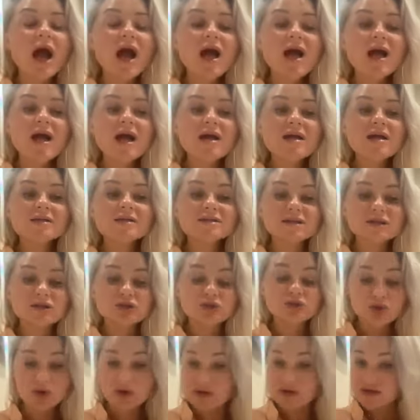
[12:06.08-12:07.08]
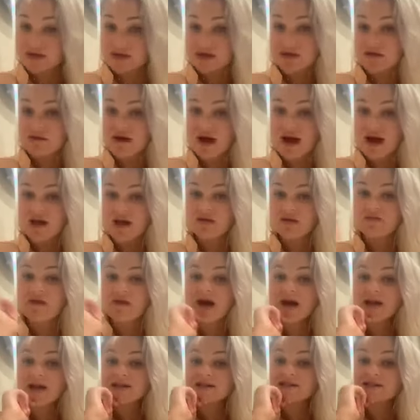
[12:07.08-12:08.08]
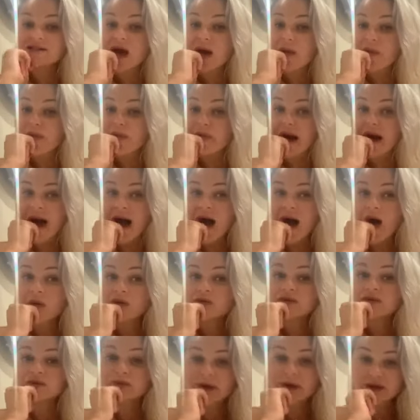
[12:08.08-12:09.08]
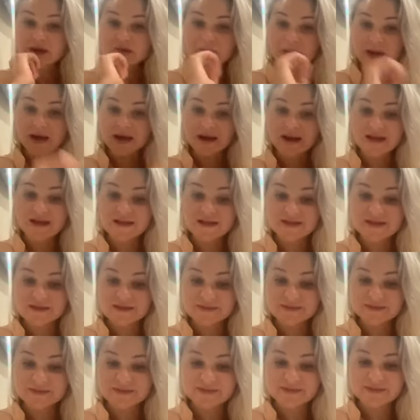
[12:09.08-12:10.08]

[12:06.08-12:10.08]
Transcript: and enjoy this little random rant about swingers parties.